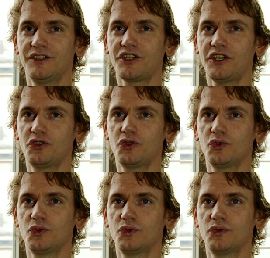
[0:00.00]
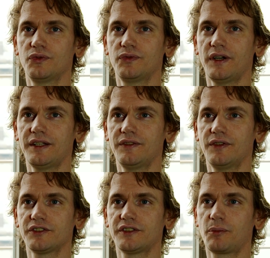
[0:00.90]
trying to find
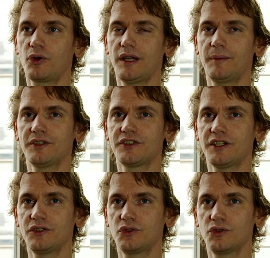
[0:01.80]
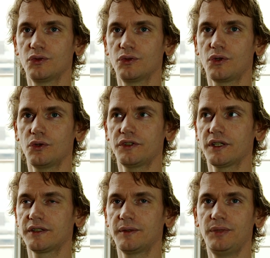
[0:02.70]
what's the problem and trying to
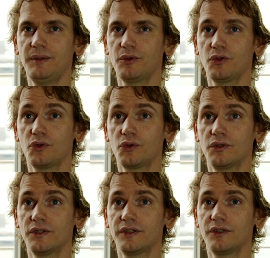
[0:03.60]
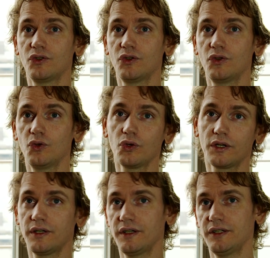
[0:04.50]
contact the people who could
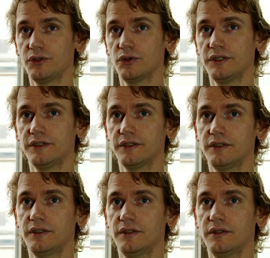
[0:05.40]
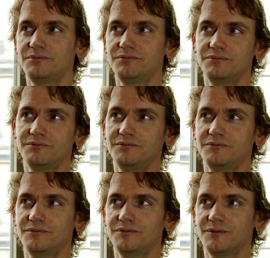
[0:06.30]
look into it.
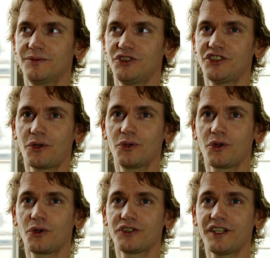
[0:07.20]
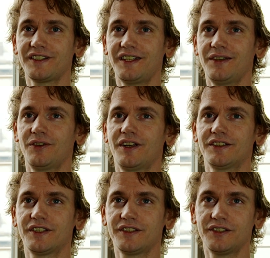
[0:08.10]
Since I couldn't contact anyone, I
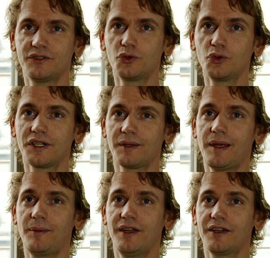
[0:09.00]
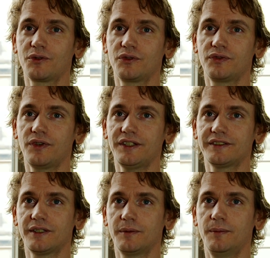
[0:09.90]
started Googling. Maybe I could find
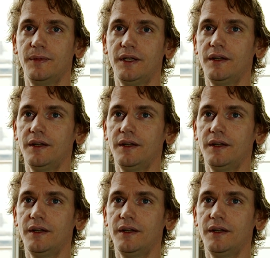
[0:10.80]
some